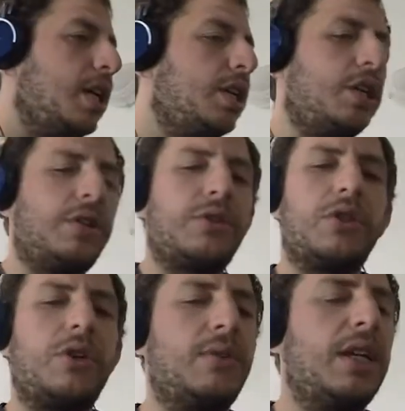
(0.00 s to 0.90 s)
you know,
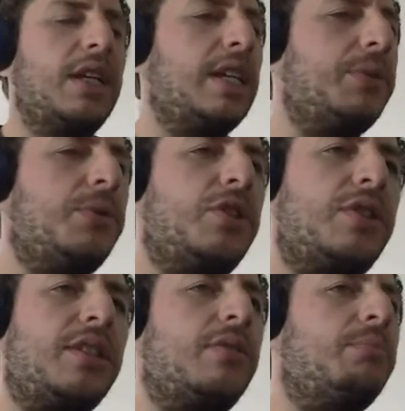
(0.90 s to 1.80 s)
so it was
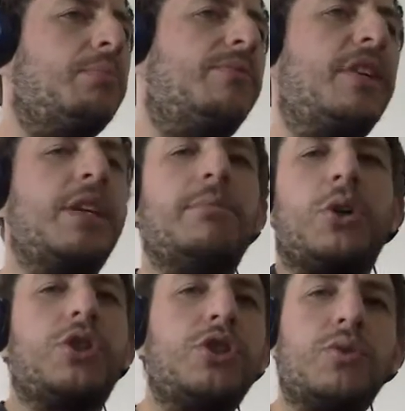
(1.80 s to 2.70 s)
just this very
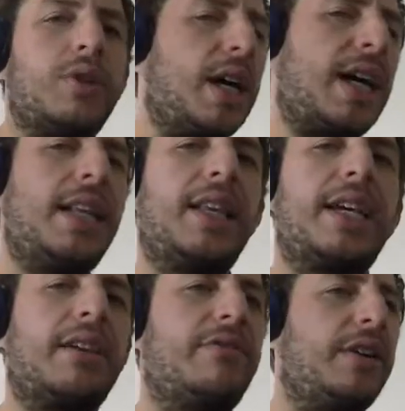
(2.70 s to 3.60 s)
emotional ride.
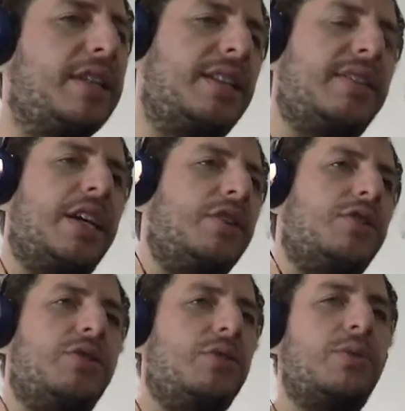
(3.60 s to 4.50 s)
Like, I felt like these
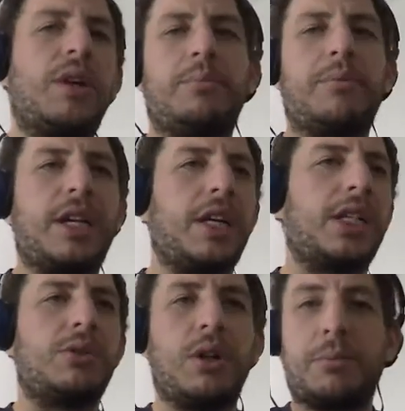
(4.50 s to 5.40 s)
characters grew up, like I
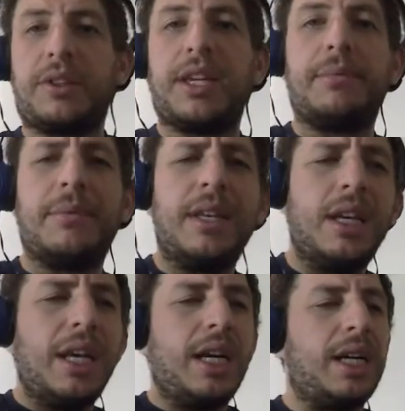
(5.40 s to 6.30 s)
grew up with them.
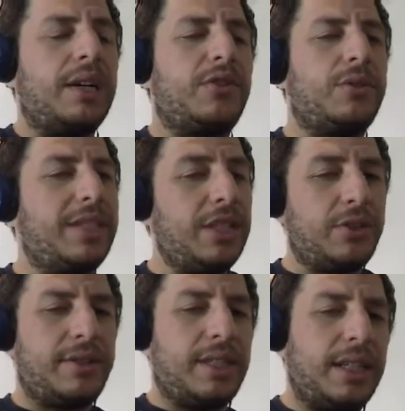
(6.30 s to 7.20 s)
So it's
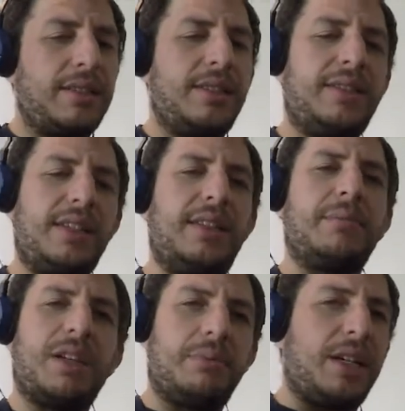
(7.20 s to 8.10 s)
interesting to see
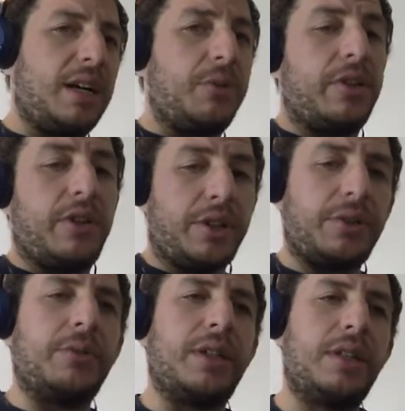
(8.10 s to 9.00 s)
them coming out with
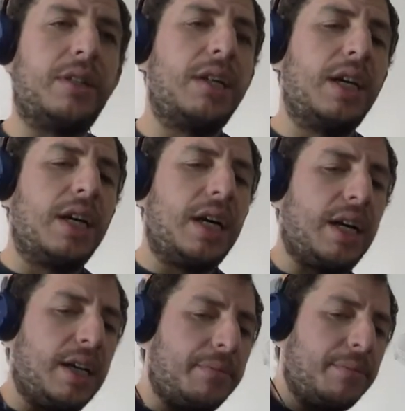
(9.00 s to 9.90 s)
another one.
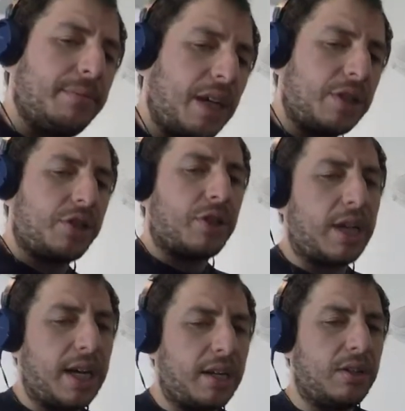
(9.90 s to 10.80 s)
I'm not sure
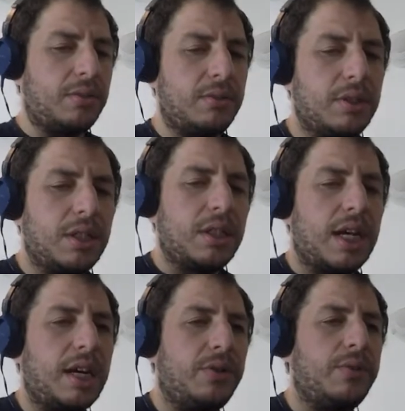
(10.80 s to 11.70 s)
how
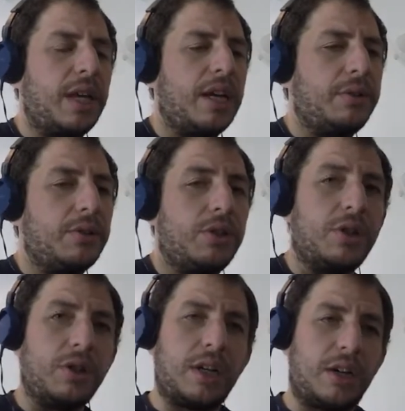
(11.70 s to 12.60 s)
it'll
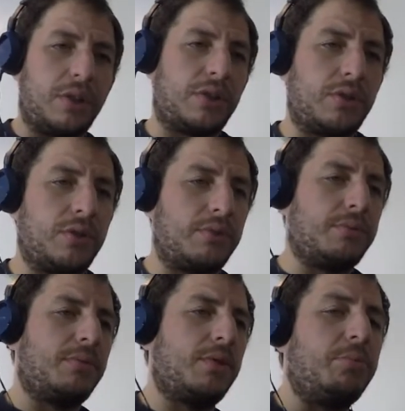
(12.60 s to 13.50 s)
go, how this will
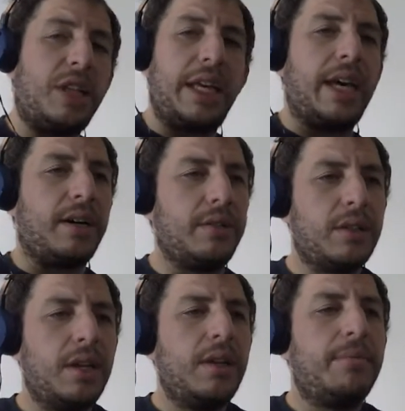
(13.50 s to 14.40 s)
play out,
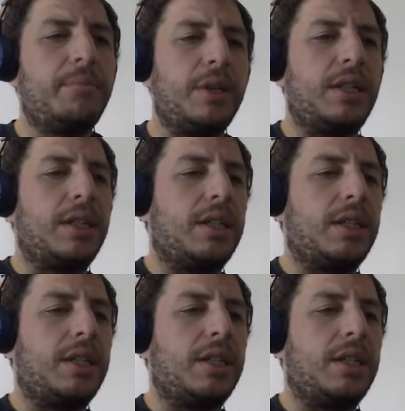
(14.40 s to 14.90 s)
but